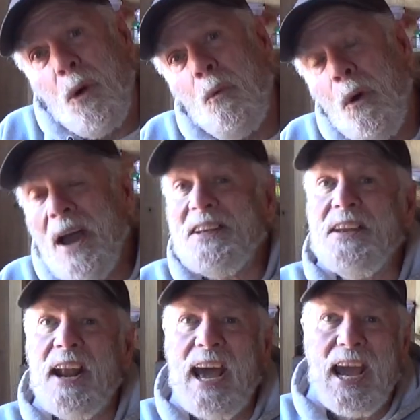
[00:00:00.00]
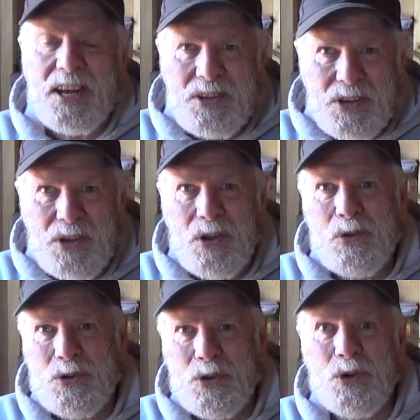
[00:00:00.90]
what did I
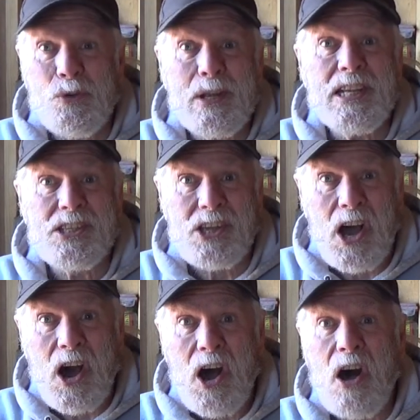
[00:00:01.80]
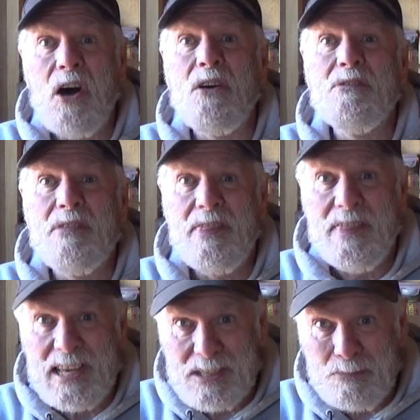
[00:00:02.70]
do to resolve
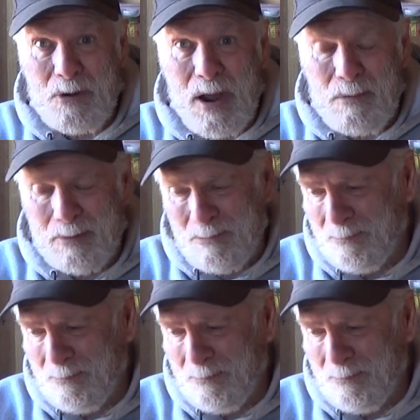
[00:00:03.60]
this problem?